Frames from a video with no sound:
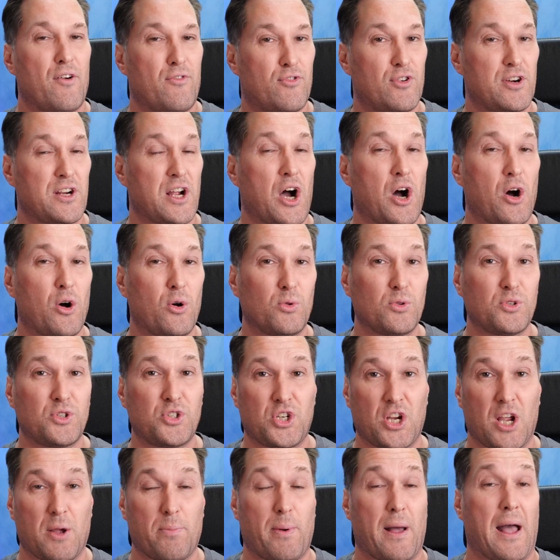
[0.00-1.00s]
a very old
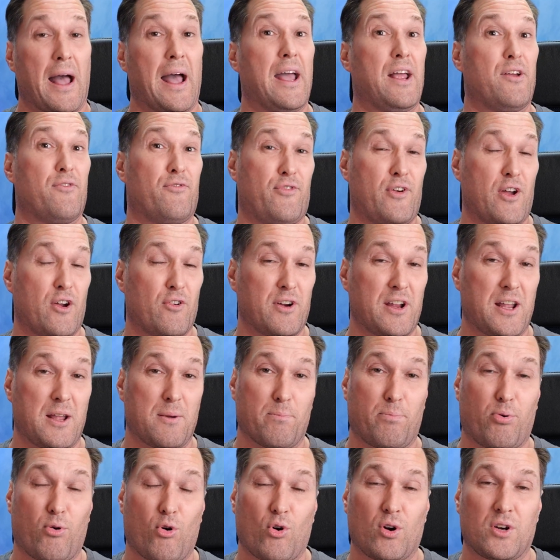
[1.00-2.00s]
ship a very
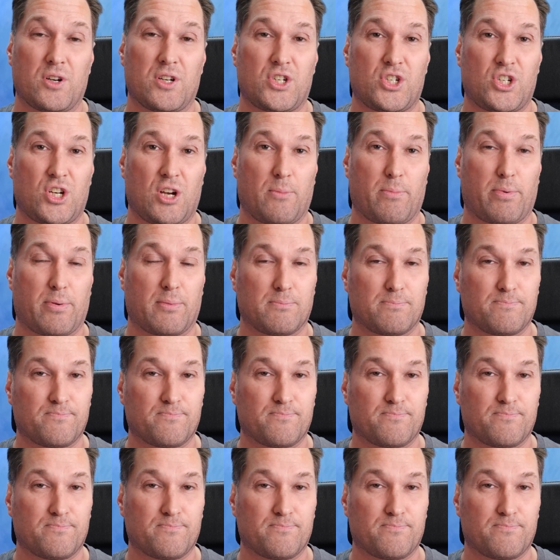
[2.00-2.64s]
important ship.